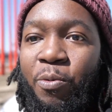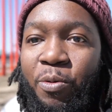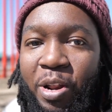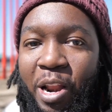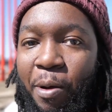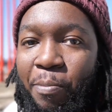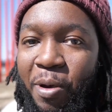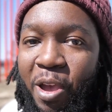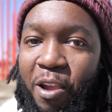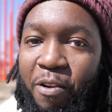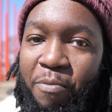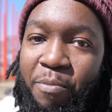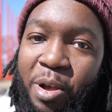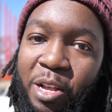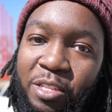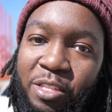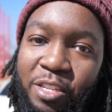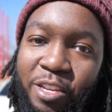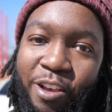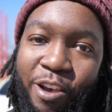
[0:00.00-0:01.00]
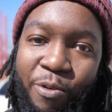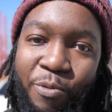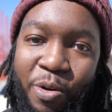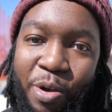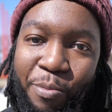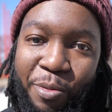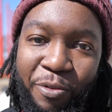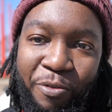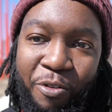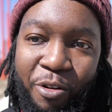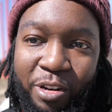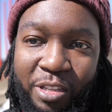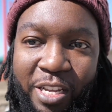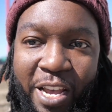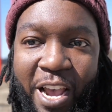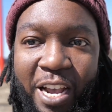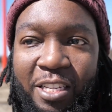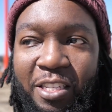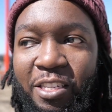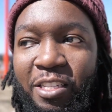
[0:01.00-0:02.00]
what I paid for my ZL1 before
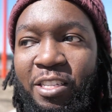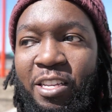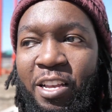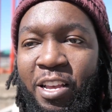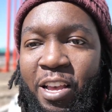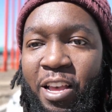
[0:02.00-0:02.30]
taxes.